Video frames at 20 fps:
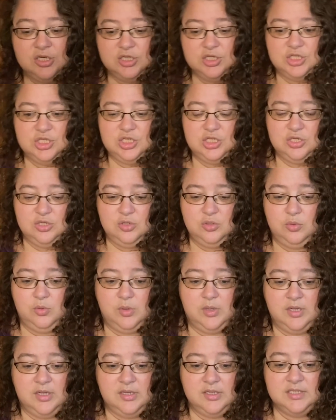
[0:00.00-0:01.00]
2
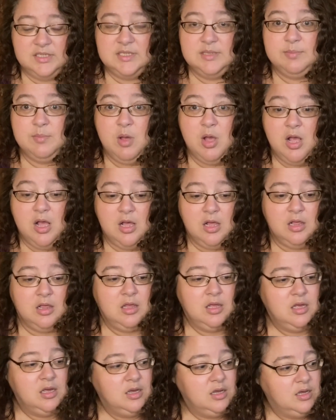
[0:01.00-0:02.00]
small
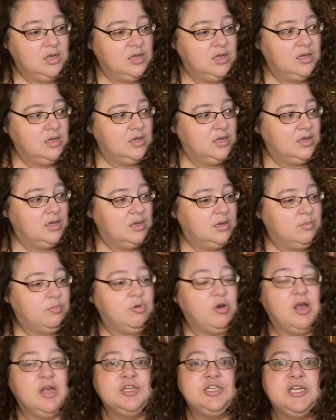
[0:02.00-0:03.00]

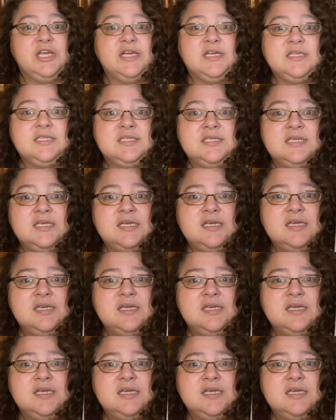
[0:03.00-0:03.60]
projects